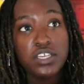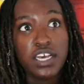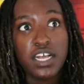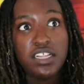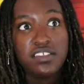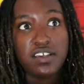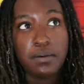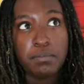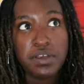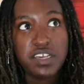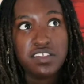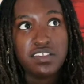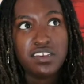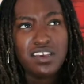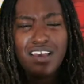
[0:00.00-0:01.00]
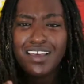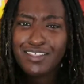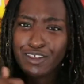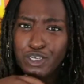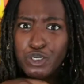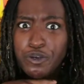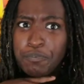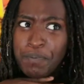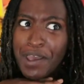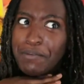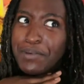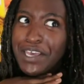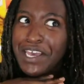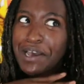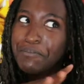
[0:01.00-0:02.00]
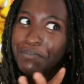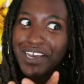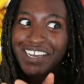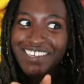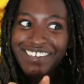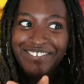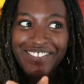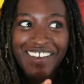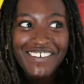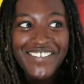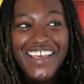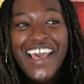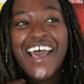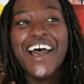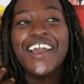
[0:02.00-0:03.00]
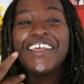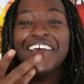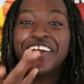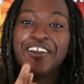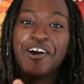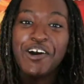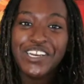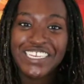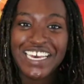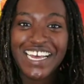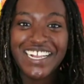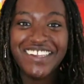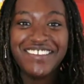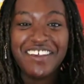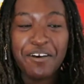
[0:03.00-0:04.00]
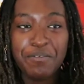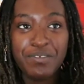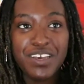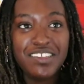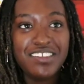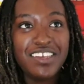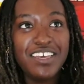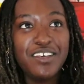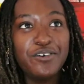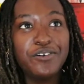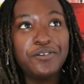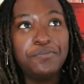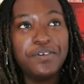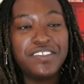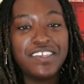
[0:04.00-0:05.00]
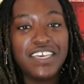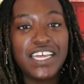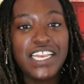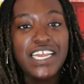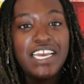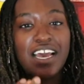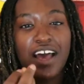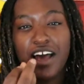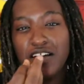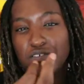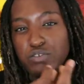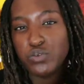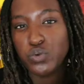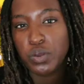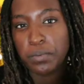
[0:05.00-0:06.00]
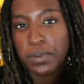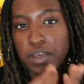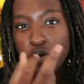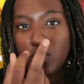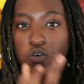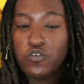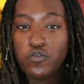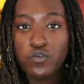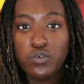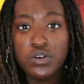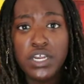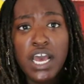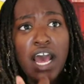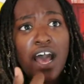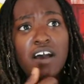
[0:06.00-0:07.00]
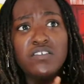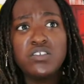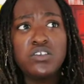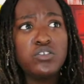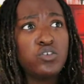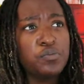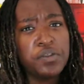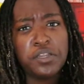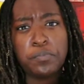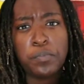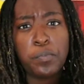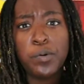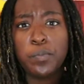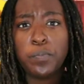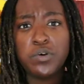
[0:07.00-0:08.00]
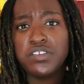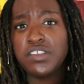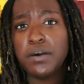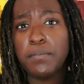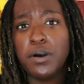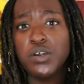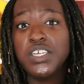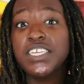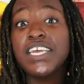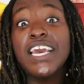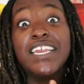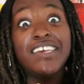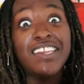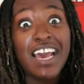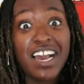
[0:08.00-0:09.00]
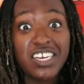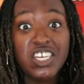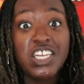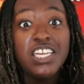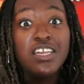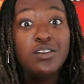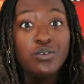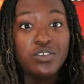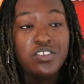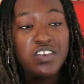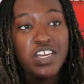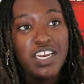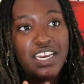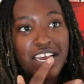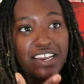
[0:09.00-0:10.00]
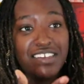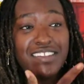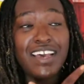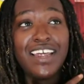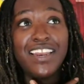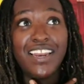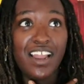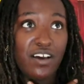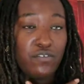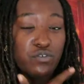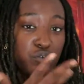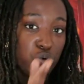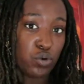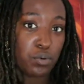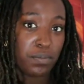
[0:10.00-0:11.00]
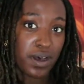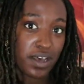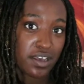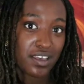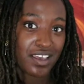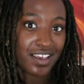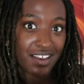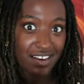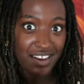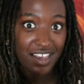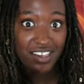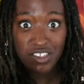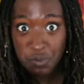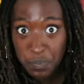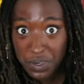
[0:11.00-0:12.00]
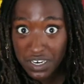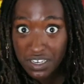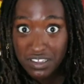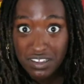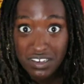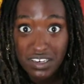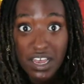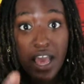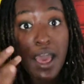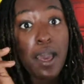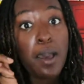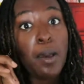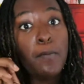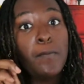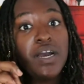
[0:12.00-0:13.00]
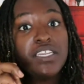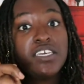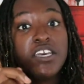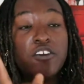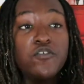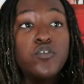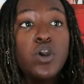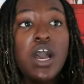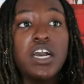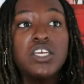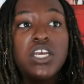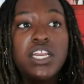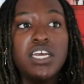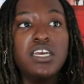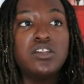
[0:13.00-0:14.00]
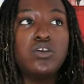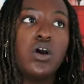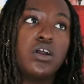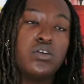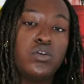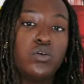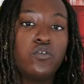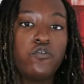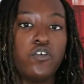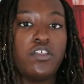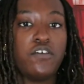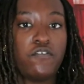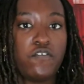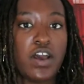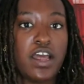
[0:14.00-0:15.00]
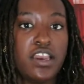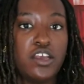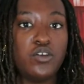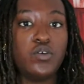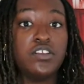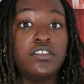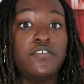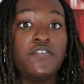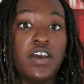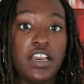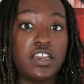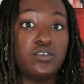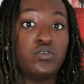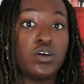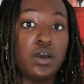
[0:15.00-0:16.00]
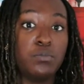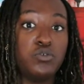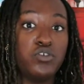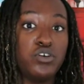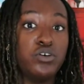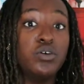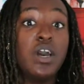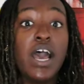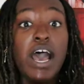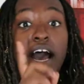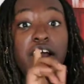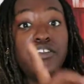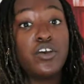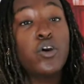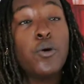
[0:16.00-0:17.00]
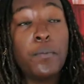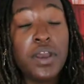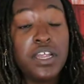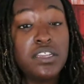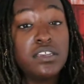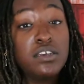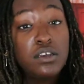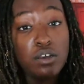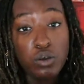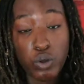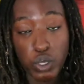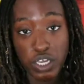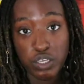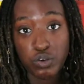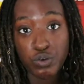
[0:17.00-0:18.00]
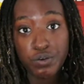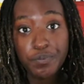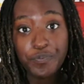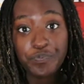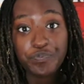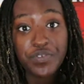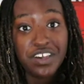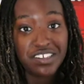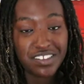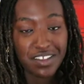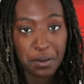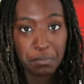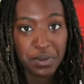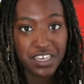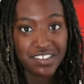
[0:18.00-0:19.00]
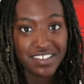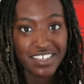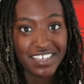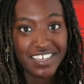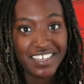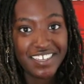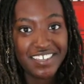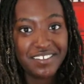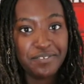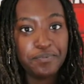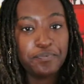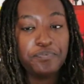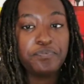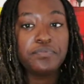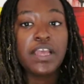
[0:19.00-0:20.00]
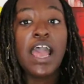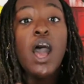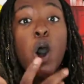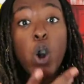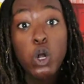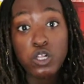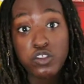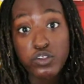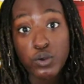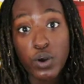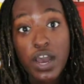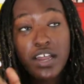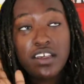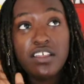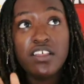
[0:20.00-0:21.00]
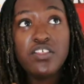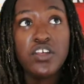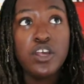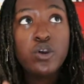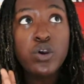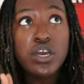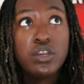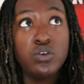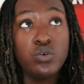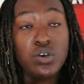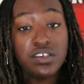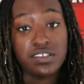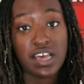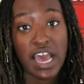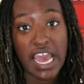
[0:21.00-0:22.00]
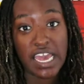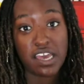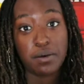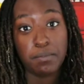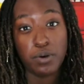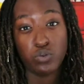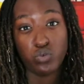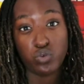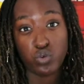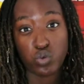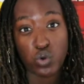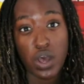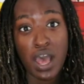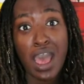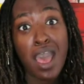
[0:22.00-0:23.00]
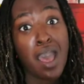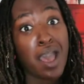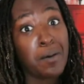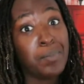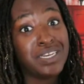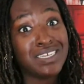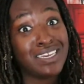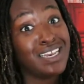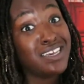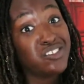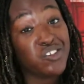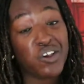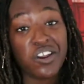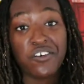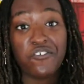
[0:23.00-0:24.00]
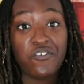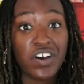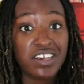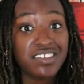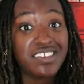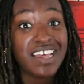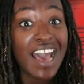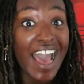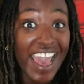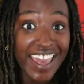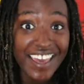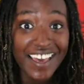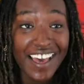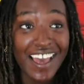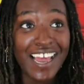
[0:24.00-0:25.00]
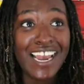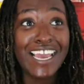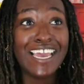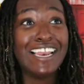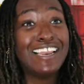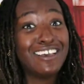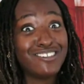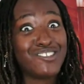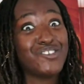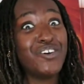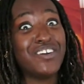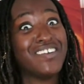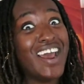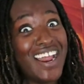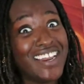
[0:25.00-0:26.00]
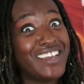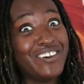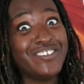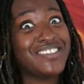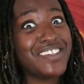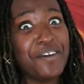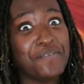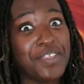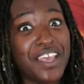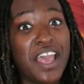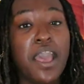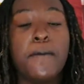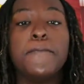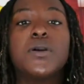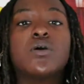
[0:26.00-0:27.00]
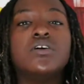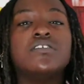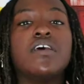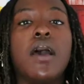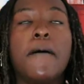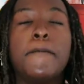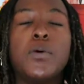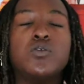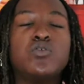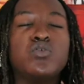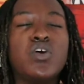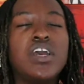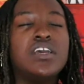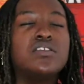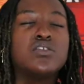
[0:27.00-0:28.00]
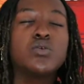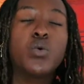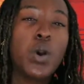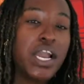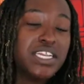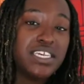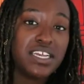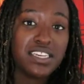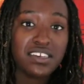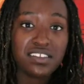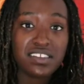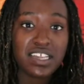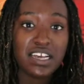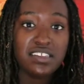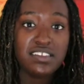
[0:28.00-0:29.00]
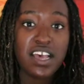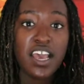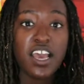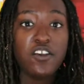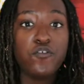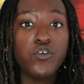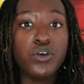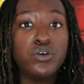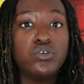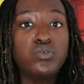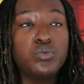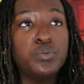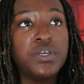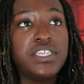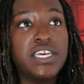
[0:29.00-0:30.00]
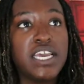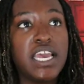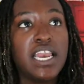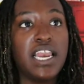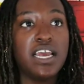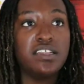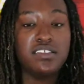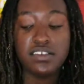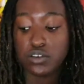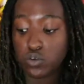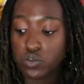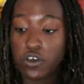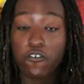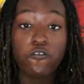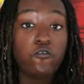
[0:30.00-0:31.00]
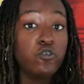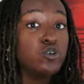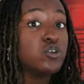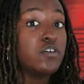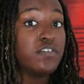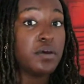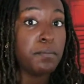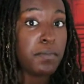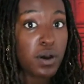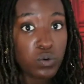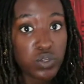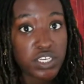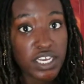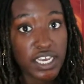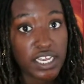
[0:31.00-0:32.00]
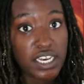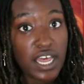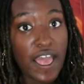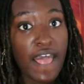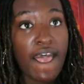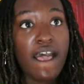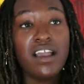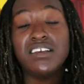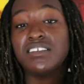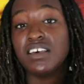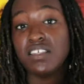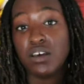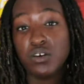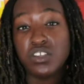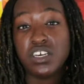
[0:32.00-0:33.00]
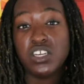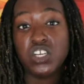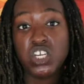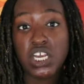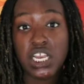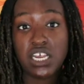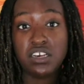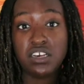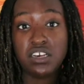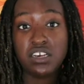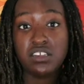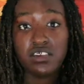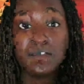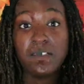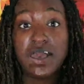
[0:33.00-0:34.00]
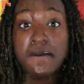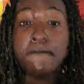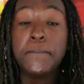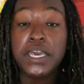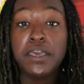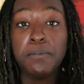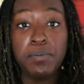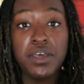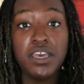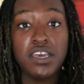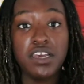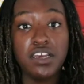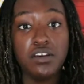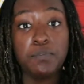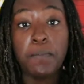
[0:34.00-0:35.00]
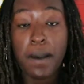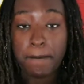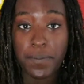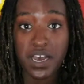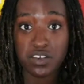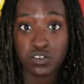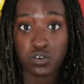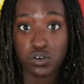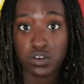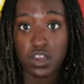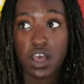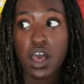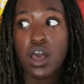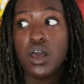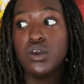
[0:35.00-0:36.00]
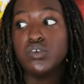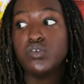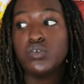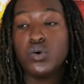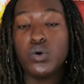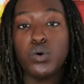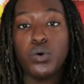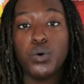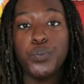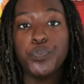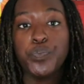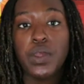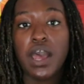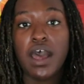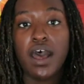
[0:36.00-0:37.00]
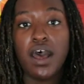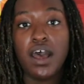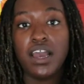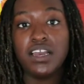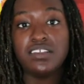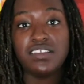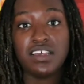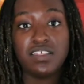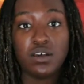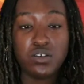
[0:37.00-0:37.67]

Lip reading: Hotel Zambezi. They should pay me. I'm marketing them. In that hotel Zambezi, you'll basically have swimming, good food. I've seen so many people post about it, and it actually looks really nice. I'd love to go back and experience it. But if you actually don't look for the fun and you want the fun to come to you, I'd recommend going to Zambezi. Also, another thing you can do is hike Mount Suswa, but unless you're a fast hiker, like unless you're running or something, because Mount Suswa is quite a distance, and for you to be taken, let's say, to the foot of the mountain, it's 1,000 shillings by piki-piki per person. So it's